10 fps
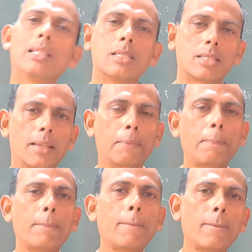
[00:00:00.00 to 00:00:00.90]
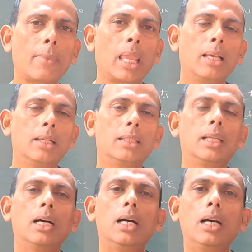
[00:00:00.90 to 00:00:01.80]
like this.
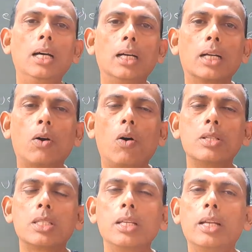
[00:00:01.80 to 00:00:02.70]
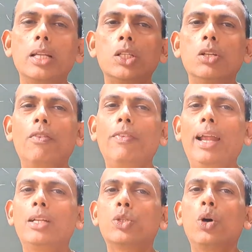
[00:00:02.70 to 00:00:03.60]
The concentration of
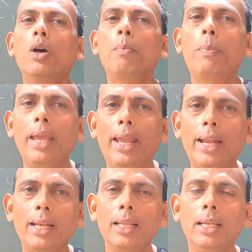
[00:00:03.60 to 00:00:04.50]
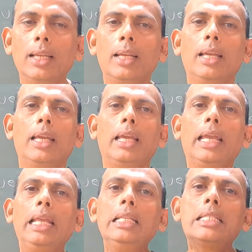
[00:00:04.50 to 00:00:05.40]
adsorbate
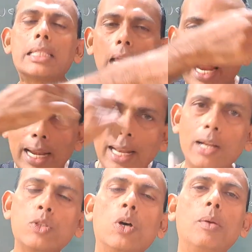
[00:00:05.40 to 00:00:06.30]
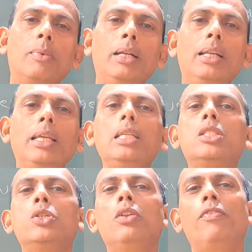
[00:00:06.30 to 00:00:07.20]
inside an adsorbent
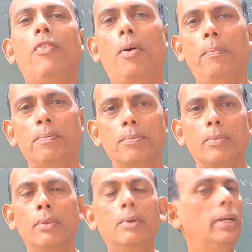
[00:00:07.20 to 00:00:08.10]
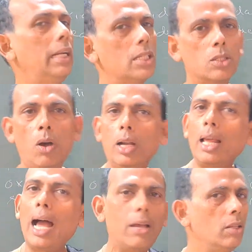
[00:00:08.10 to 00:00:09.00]
is uniform. It is
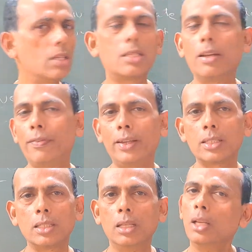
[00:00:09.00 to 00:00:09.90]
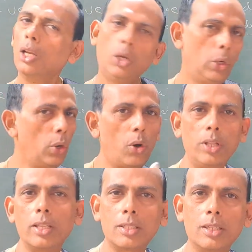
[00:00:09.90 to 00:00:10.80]
not high on the surface,
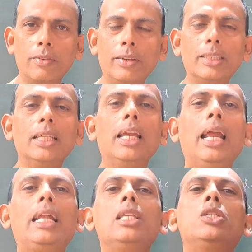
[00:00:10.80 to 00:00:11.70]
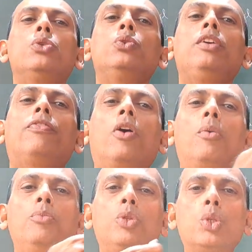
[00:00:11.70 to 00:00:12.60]
low on the surface. It is
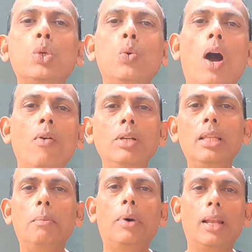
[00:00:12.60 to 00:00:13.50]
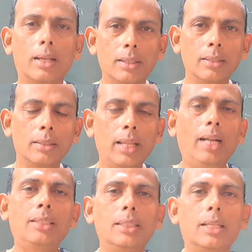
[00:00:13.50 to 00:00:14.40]
uniform throughout the bulk.
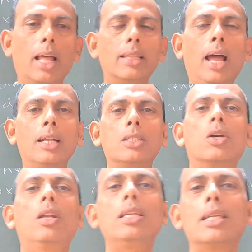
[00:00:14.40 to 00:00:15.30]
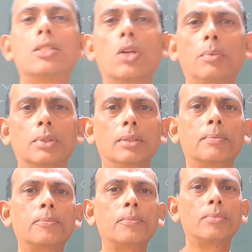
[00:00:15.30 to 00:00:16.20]
That's it. And that is called as adsorption.
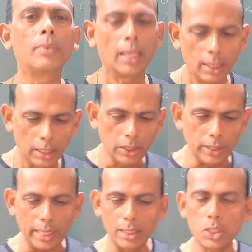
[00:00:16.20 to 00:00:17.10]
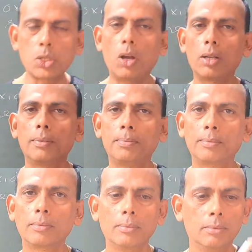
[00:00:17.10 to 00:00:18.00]
So you take this
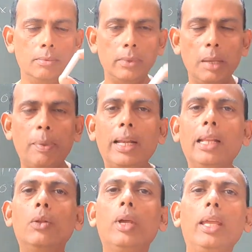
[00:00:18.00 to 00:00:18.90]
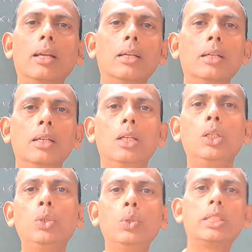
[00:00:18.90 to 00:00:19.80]
chalk, dip it into ink.
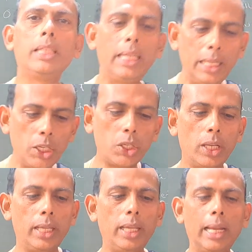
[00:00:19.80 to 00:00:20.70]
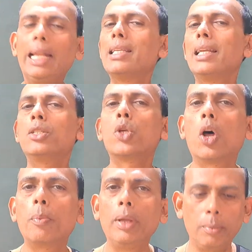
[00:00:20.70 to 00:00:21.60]
You will see initially it is
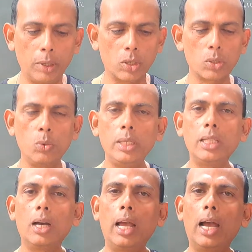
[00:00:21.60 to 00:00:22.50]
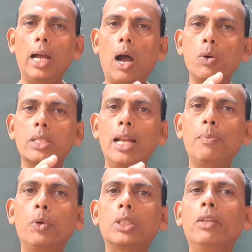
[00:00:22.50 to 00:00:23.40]
adsorbing because only the
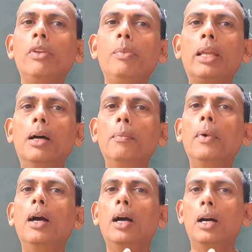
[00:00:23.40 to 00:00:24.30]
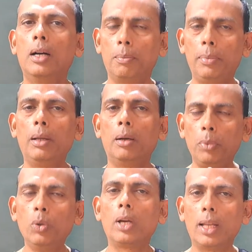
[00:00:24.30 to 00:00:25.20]
outside portion will become
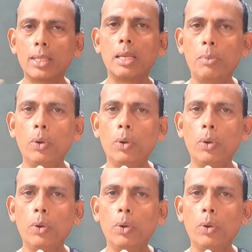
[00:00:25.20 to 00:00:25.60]
blue color, say